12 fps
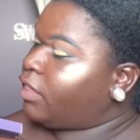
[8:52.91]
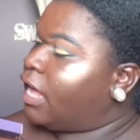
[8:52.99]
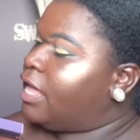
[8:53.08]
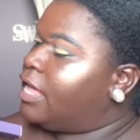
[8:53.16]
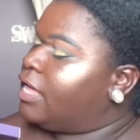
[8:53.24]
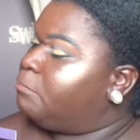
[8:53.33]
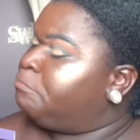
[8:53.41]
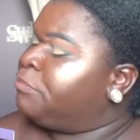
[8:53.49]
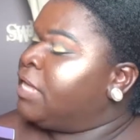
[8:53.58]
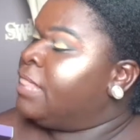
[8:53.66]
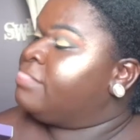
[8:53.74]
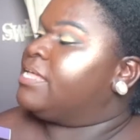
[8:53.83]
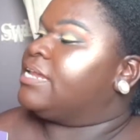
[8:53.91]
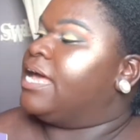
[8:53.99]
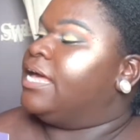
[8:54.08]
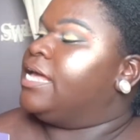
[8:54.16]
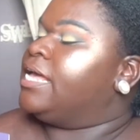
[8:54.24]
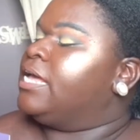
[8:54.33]
Then
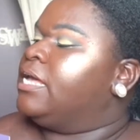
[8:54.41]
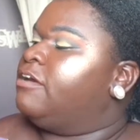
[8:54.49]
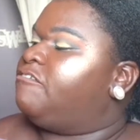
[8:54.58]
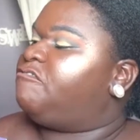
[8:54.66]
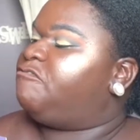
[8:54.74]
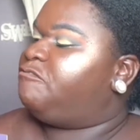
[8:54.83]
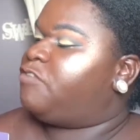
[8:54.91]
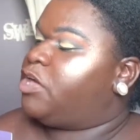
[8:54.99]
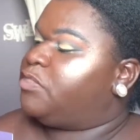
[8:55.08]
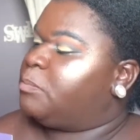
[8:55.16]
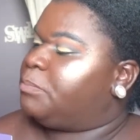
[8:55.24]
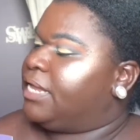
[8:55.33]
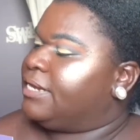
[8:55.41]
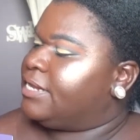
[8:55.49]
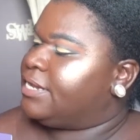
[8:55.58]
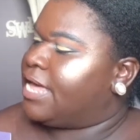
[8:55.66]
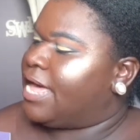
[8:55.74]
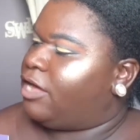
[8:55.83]
I further
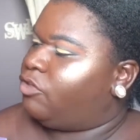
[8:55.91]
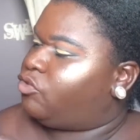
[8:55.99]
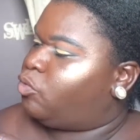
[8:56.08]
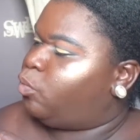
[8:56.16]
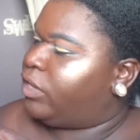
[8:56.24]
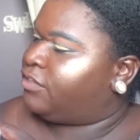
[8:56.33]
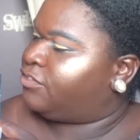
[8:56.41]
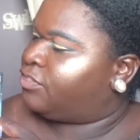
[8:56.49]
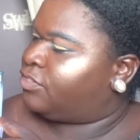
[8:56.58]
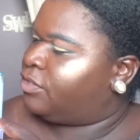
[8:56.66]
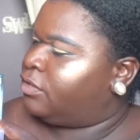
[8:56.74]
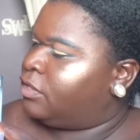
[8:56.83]
blended it out with